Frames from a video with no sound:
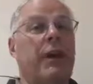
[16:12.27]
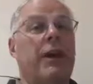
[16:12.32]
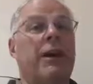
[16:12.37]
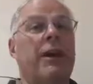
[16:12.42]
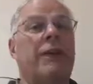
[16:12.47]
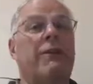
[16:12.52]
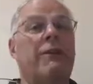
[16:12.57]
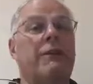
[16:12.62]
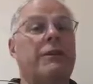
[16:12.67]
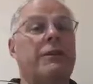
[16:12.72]

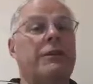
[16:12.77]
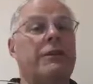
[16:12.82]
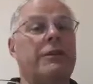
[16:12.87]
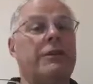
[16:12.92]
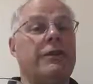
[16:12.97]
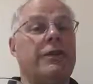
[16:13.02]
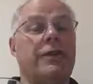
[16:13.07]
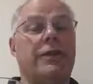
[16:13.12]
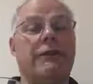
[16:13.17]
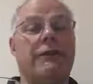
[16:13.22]
Great to
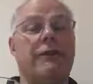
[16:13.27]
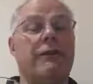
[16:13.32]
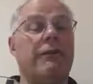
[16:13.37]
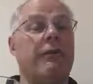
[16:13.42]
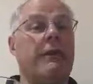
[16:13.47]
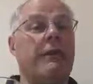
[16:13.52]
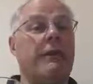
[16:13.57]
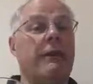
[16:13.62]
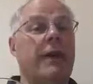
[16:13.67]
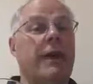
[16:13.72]
see all of
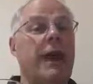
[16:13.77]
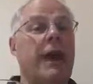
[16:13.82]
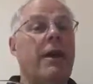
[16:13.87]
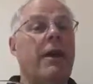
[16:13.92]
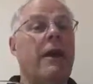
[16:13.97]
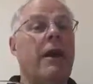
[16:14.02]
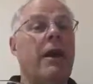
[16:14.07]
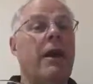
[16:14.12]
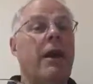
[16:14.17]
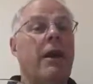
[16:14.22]
you
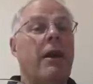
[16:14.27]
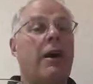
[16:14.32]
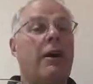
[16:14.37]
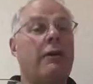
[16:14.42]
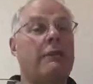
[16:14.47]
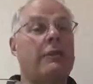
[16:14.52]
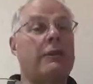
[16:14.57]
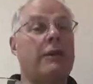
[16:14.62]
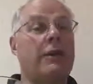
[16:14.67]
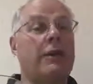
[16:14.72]
again.
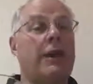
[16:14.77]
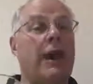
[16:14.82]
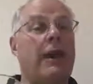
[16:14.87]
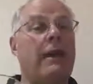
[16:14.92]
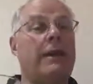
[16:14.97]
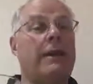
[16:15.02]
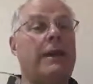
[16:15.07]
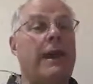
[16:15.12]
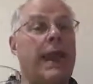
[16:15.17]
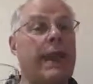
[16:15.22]
Hope to see you
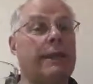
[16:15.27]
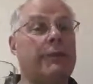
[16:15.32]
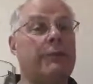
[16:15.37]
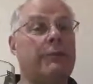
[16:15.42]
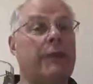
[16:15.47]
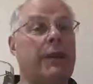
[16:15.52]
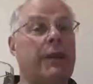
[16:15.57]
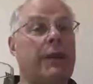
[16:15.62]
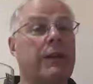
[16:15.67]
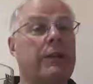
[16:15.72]
again next
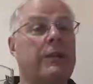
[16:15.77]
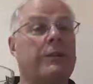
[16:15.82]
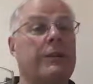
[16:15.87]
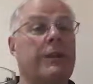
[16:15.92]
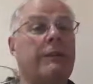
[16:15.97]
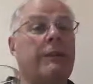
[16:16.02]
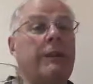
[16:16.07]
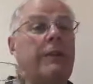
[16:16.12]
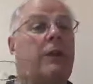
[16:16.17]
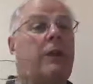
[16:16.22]
week,
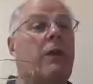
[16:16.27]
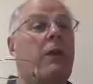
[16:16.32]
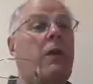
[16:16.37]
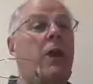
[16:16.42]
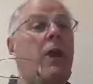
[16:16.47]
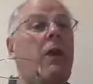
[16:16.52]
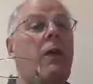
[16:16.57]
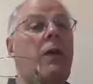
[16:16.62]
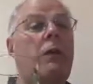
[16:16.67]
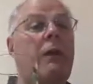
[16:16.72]
7
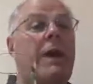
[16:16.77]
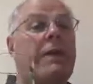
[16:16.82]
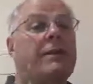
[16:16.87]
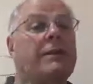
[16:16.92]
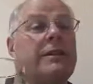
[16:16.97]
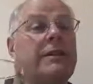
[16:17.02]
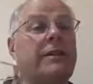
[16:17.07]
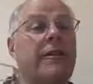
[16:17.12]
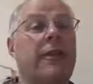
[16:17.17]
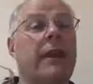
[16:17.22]
o'clock on
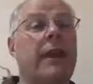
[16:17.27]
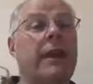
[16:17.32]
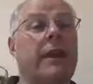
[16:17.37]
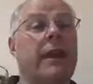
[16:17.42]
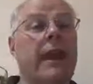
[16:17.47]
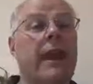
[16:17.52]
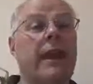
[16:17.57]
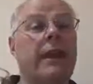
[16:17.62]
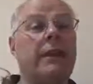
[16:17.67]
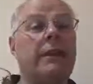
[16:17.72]
Wednesday night
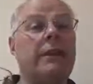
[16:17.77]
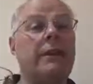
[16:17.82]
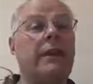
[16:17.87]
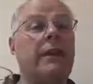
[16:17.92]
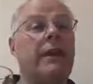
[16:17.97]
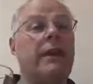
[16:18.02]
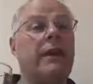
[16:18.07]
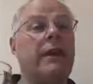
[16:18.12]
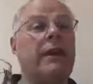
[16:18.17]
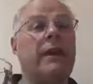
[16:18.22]
again.
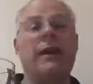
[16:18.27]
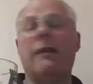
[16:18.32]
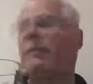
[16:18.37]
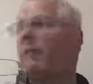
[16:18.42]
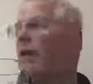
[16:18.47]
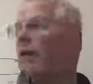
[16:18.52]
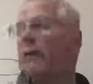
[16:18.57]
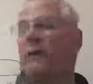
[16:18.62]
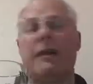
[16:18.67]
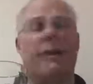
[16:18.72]

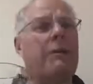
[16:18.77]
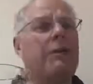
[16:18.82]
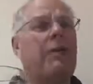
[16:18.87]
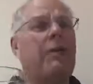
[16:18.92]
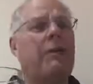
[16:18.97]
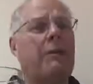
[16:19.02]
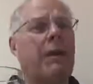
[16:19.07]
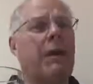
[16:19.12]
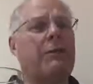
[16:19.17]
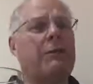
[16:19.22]
I think I've
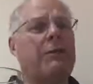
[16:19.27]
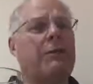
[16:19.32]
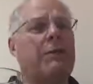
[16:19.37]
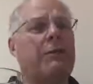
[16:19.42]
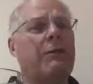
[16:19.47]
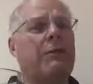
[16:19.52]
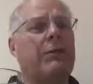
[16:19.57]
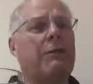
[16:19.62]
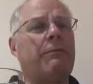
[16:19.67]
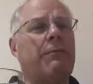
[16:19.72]
got to go and deal
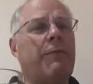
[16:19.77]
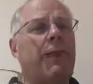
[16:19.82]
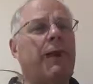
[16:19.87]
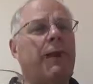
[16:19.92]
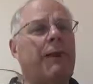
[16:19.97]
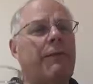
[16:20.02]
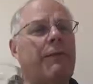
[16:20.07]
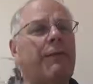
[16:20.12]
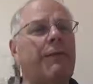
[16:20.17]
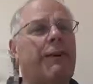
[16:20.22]
with a
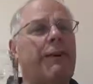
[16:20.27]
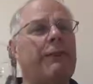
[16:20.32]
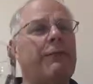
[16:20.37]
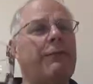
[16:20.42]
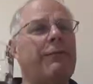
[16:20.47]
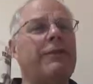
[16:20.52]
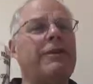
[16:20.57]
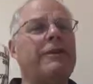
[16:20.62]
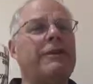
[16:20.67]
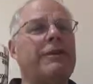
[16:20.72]
very
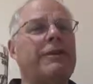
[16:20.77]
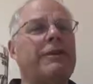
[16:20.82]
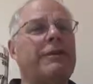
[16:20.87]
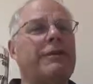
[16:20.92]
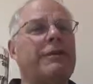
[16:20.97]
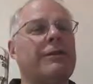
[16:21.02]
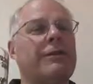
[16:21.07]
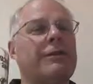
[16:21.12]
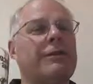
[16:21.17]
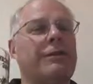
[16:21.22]
noisy
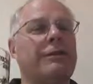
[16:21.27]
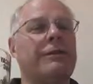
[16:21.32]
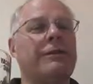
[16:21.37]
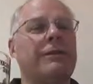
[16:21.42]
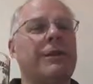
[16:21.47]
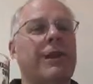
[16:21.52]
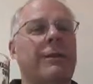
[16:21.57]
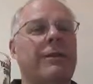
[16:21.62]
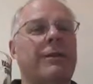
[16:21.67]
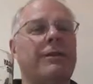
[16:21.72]
dog and see what's
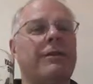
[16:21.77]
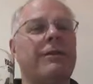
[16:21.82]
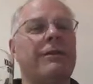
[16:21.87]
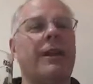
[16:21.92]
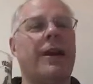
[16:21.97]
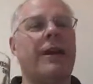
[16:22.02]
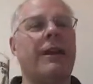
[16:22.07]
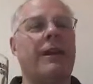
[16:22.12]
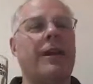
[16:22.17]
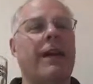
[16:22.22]
happening to
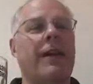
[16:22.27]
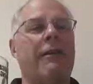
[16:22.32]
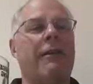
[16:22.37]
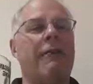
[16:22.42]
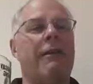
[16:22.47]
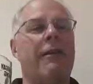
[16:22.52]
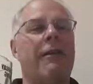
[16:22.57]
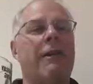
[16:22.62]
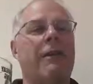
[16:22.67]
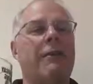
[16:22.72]
that
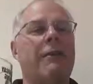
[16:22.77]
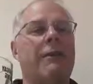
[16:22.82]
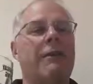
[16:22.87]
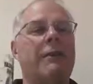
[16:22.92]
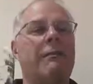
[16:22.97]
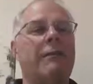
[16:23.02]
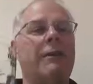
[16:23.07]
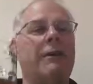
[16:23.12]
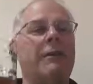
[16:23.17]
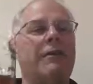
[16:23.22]
now. But in
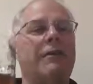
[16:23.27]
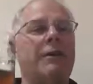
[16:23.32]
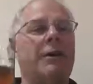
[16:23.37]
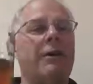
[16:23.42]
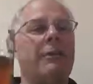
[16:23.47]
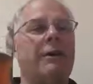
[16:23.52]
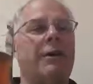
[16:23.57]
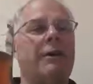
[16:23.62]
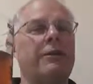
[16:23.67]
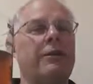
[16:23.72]
the
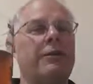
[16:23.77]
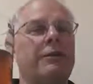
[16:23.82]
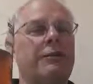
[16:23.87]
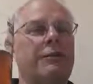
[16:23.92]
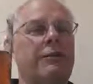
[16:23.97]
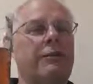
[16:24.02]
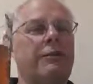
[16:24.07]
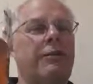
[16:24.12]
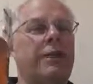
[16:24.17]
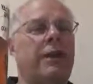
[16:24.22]
meantime, enjoy
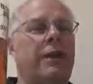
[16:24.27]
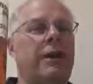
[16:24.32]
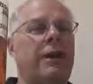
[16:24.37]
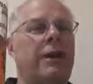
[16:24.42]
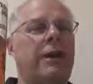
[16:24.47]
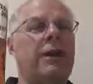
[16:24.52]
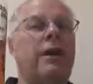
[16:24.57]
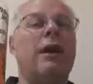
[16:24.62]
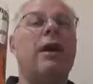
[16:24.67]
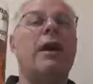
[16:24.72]
your
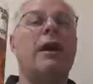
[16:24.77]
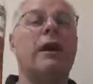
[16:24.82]
beer.